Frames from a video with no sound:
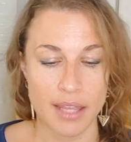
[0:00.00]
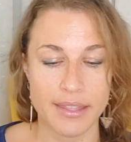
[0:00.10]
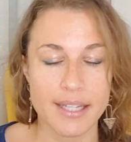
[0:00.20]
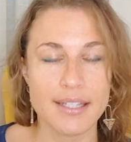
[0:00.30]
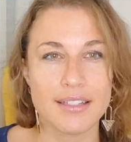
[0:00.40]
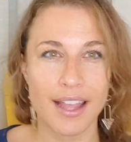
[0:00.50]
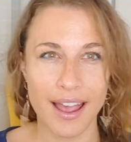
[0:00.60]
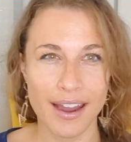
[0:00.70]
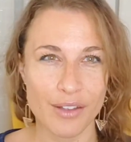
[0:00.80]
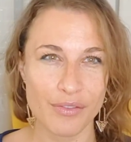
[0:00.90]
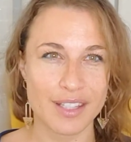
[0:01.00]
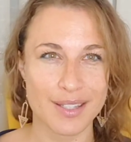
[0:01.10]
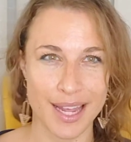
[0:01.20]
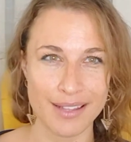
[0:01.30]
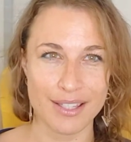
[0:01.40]
These are kind of
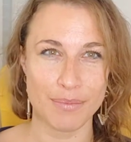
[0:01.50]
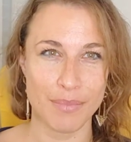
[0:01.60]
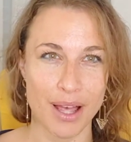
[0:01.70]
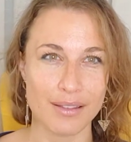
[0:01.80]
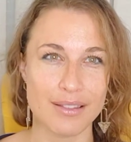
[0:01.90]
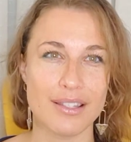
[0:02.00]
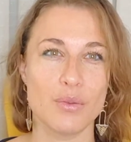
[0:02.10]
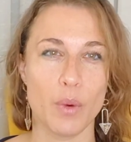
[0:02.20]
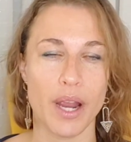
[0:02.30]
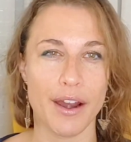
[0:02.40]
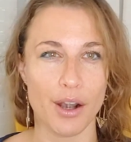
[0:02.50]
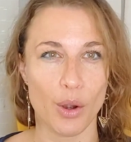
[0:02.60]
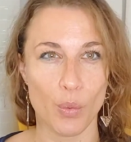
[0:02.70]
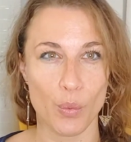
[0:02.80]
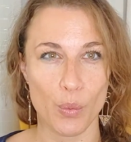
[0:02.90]
intense months
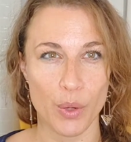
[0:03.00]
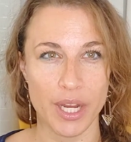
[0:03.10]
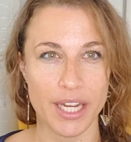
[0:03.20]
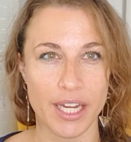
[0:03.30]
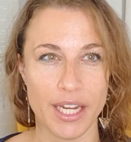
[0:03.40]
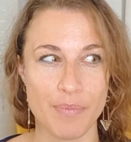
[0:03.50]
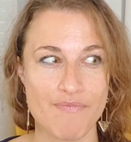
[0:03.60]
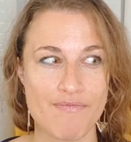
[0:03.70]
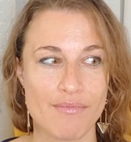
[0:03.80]
where we